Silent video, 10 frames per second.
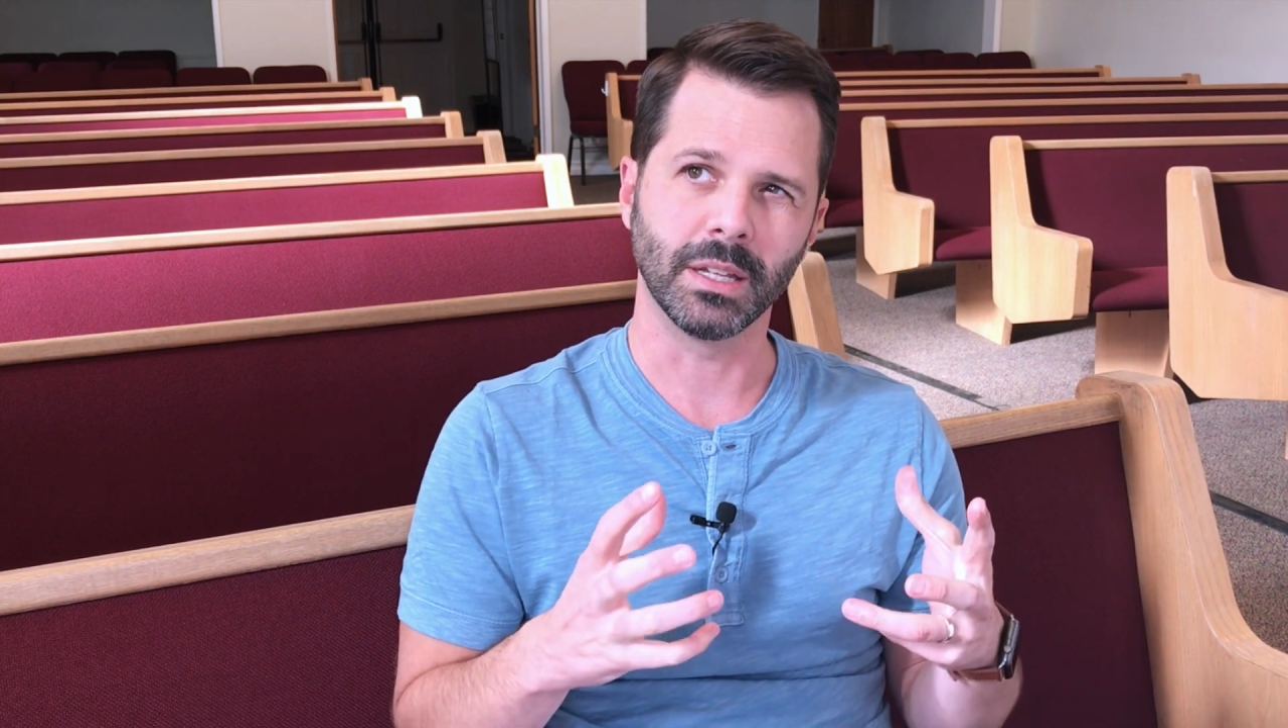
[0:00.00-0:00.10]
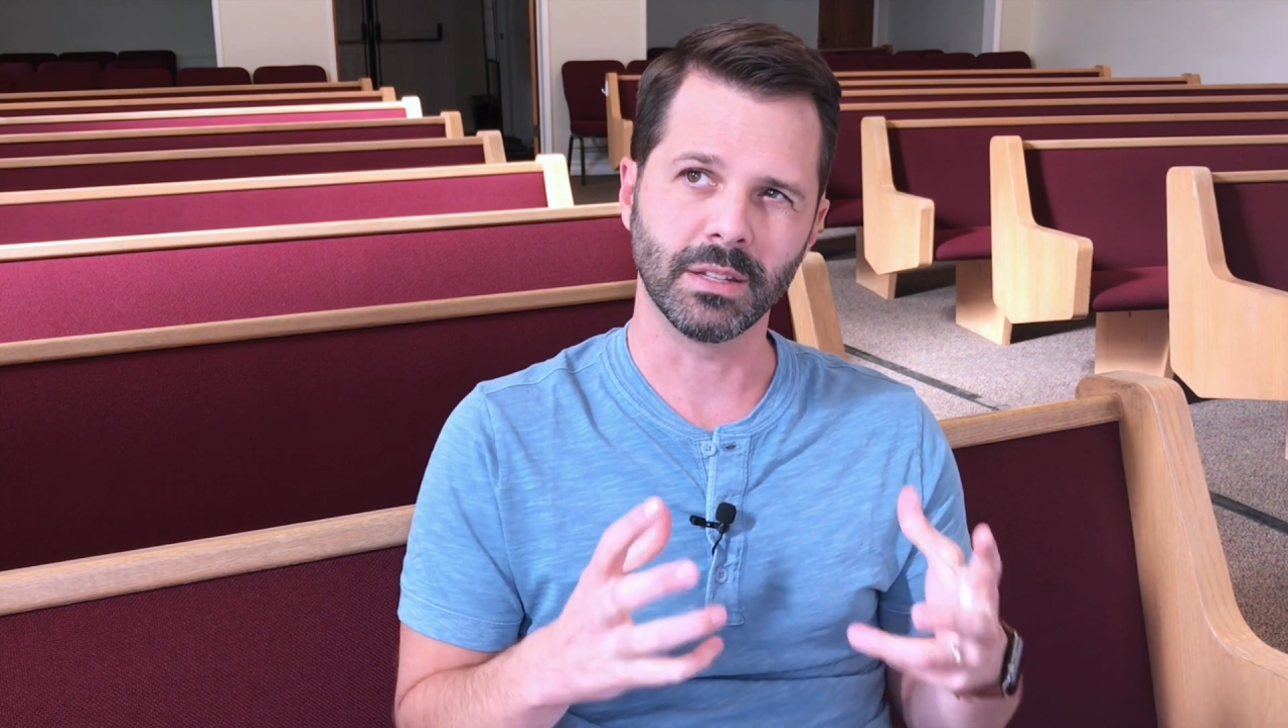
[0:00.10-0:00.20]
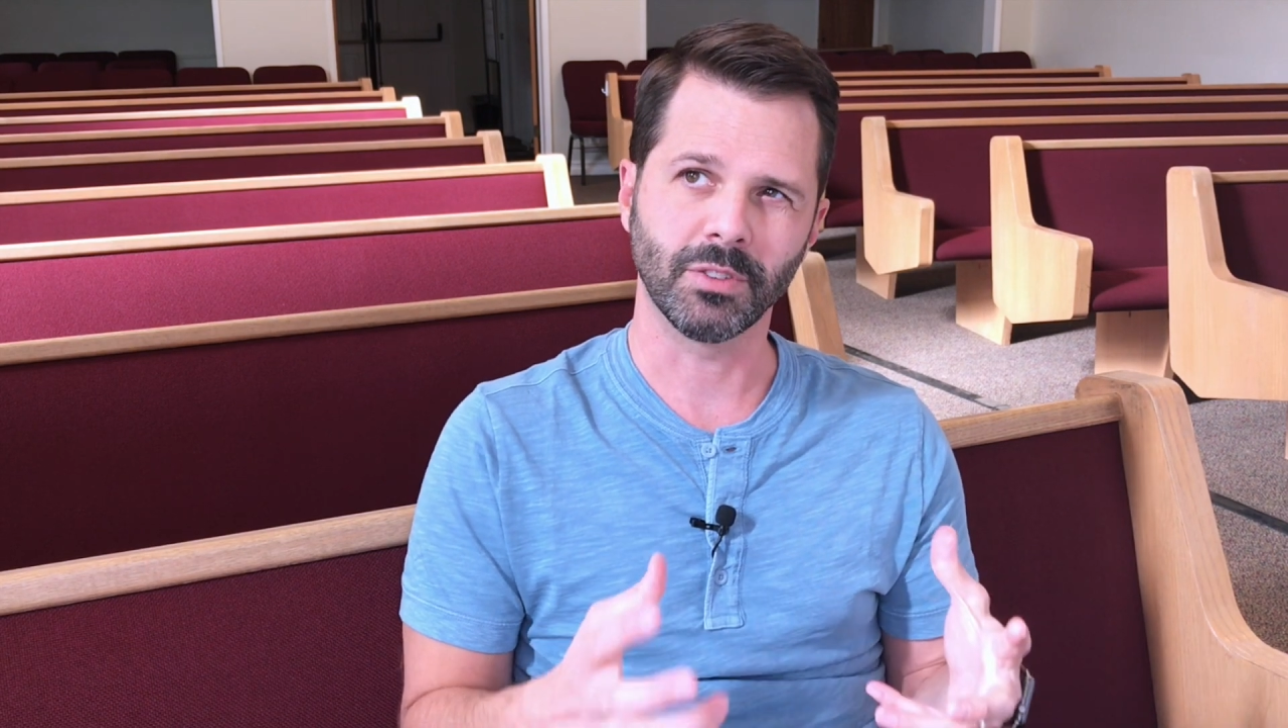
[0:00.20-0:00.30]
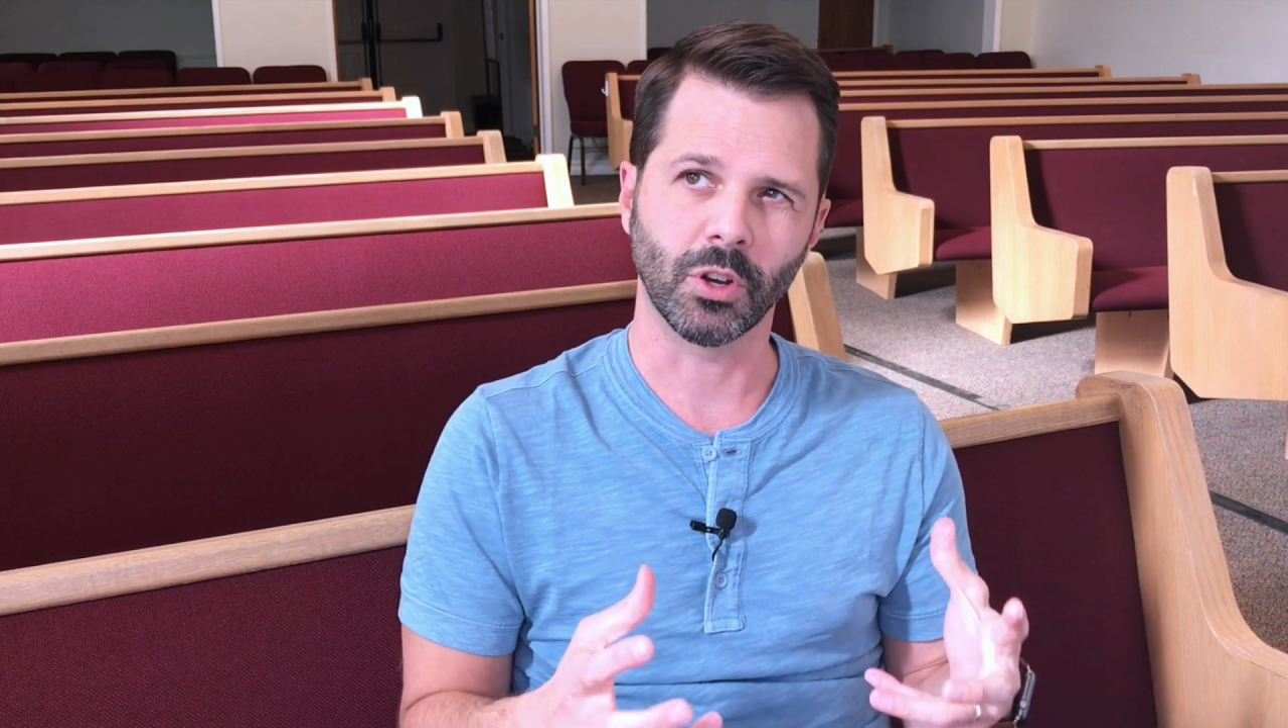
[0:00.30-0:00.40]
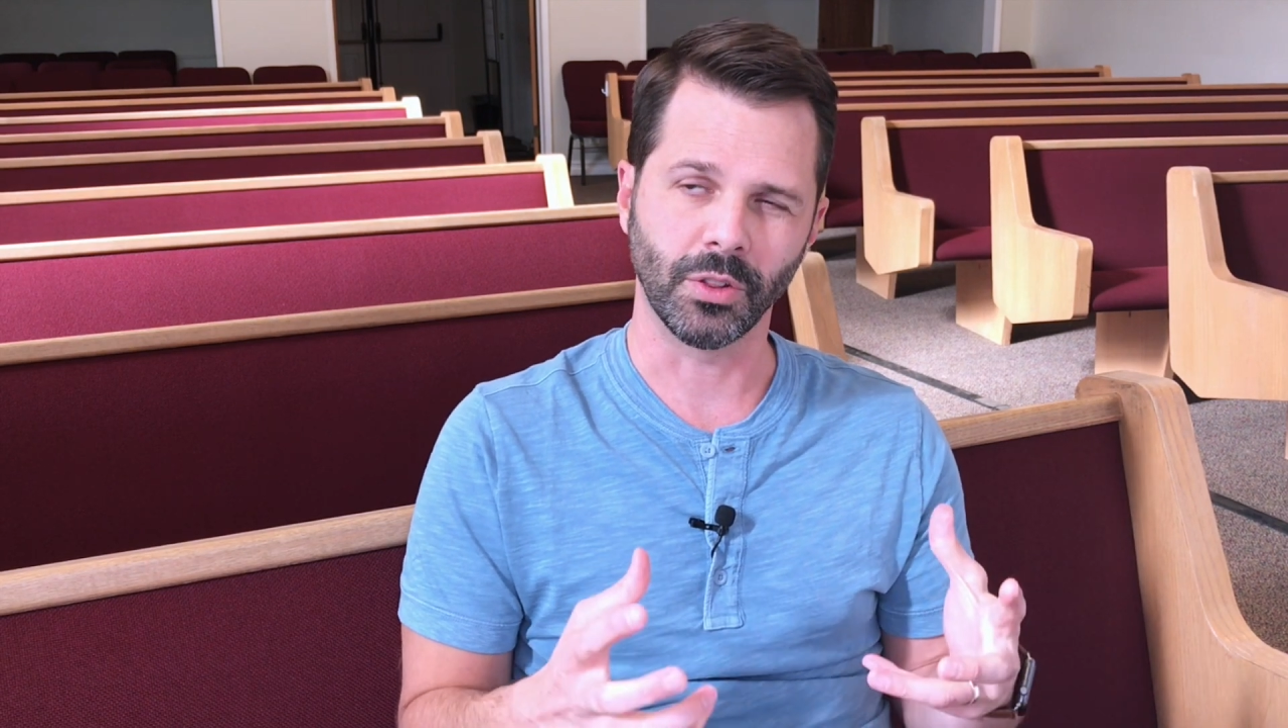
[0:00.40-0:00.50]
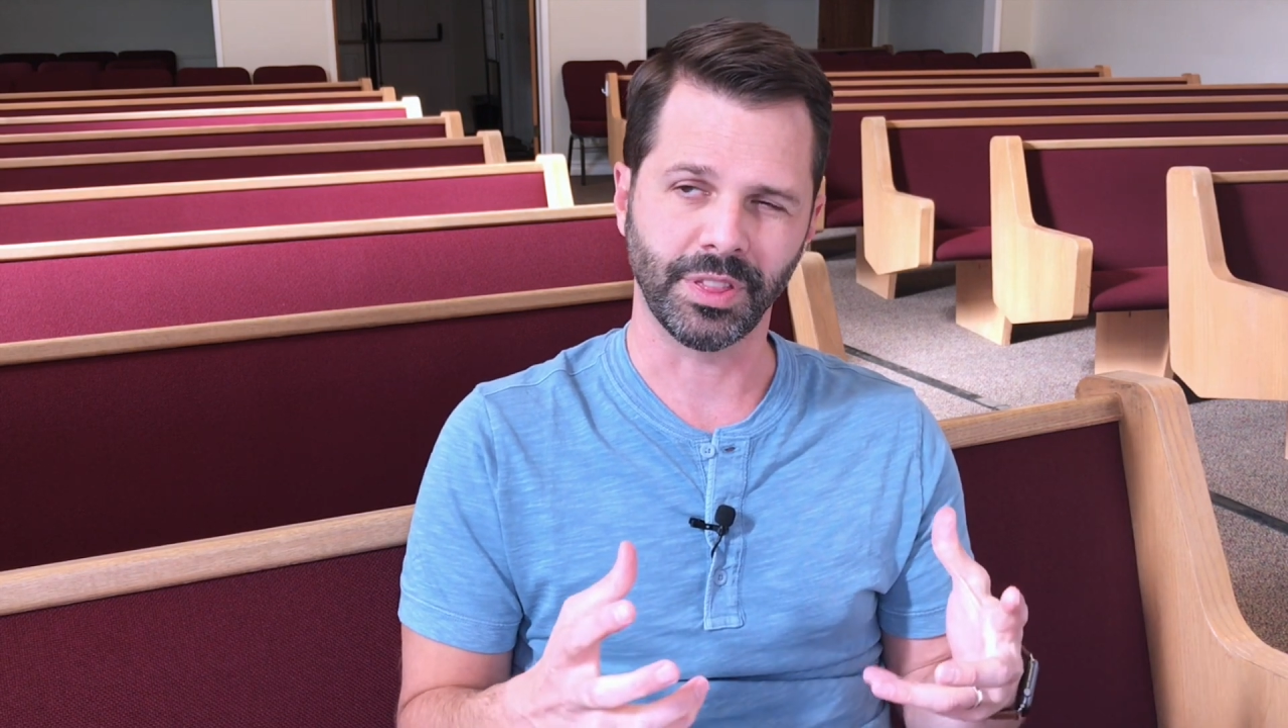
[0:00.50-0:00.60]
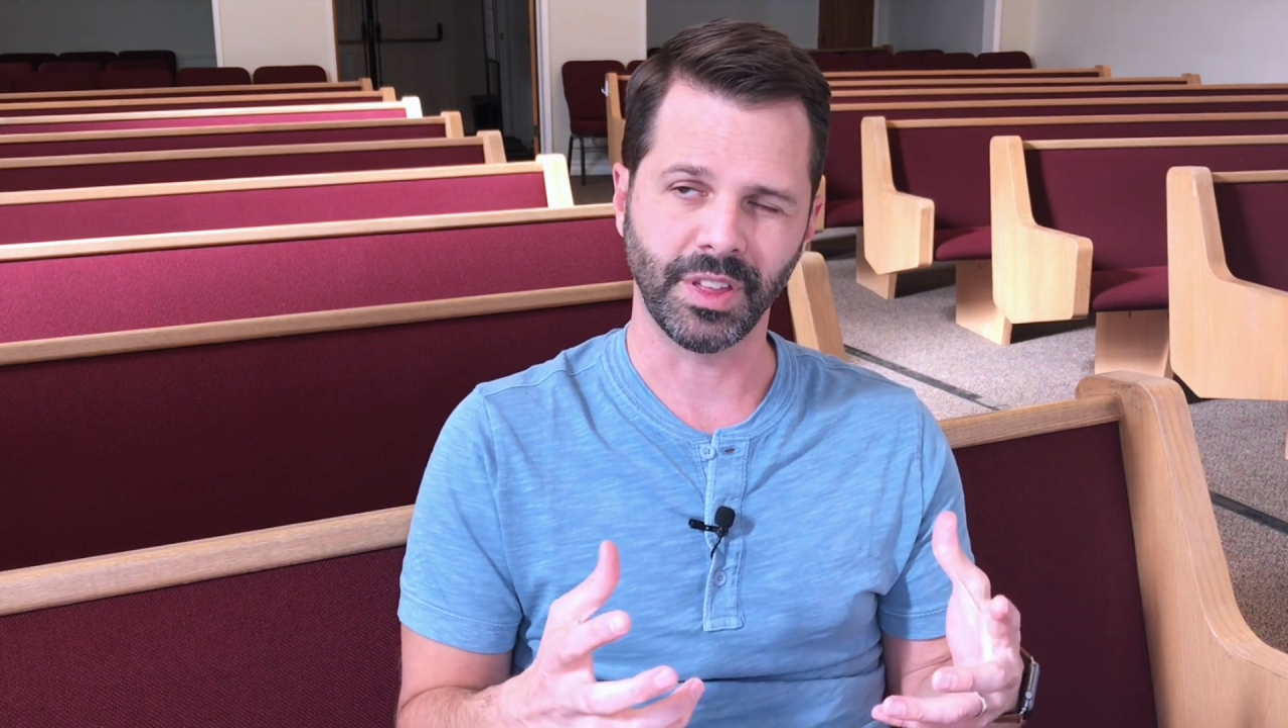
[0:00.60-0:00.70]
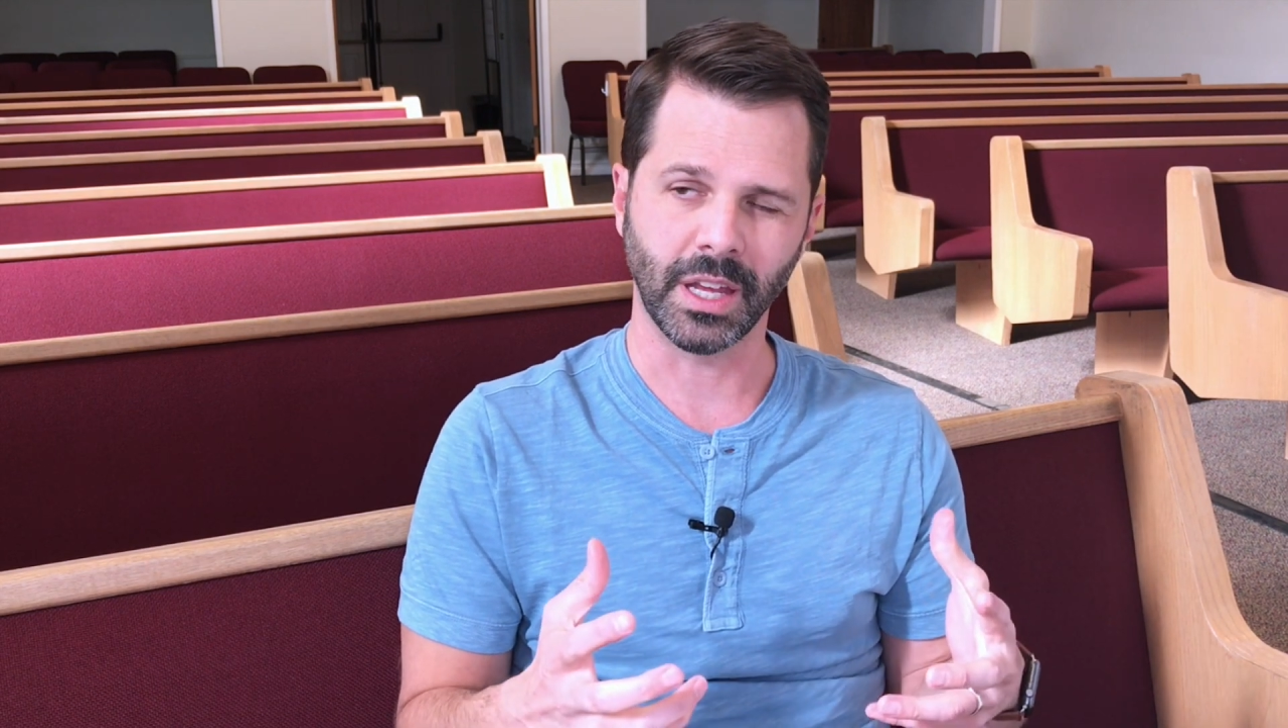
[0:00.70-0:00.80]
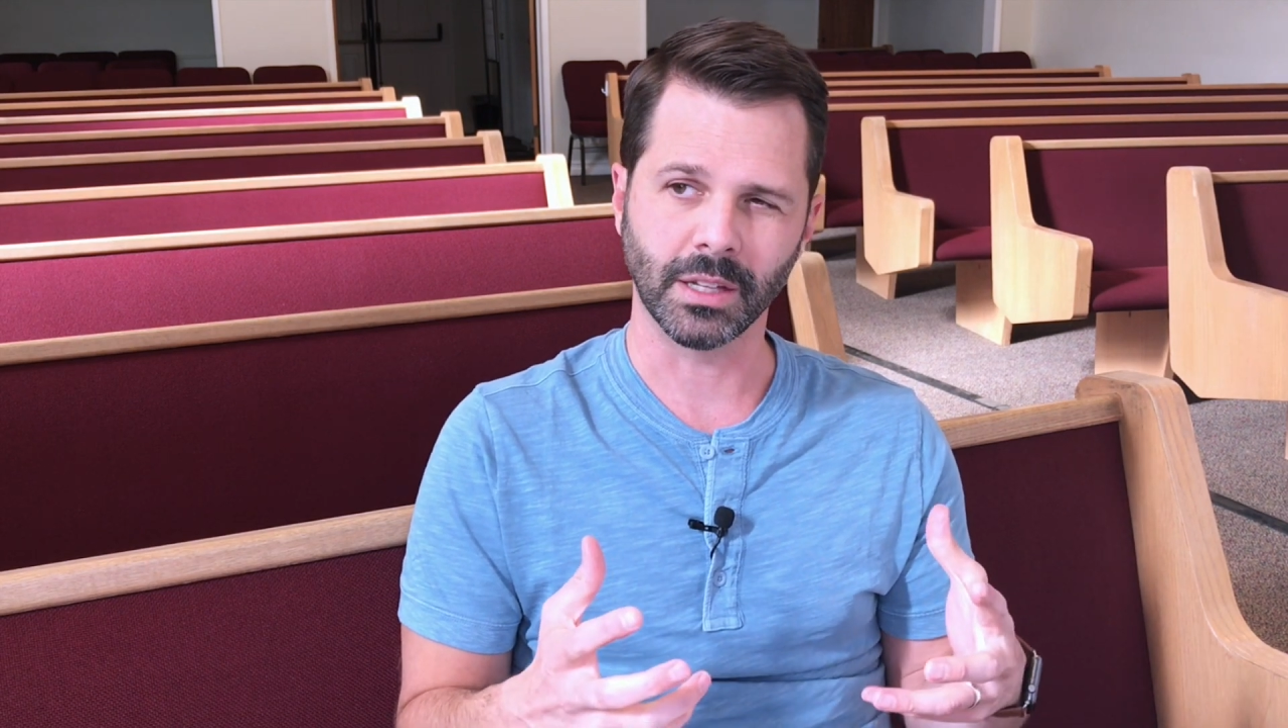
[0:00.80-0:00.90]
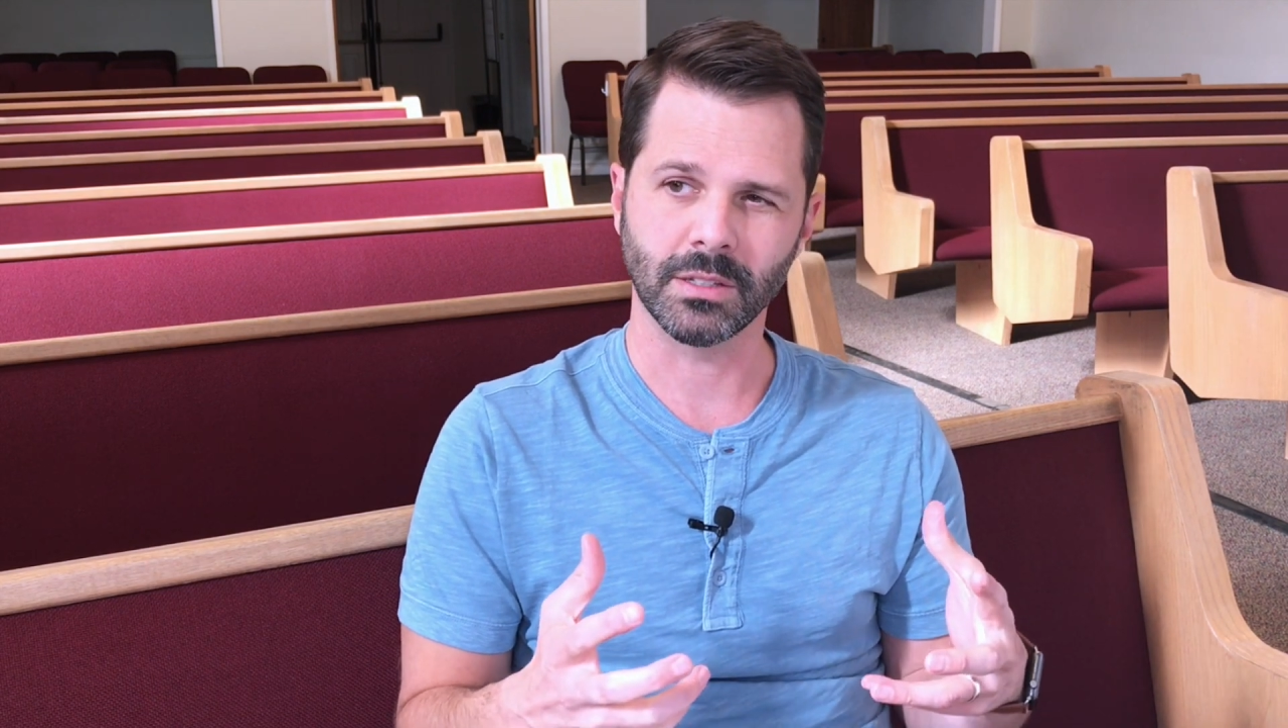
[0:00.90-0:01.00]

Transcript: difficult thing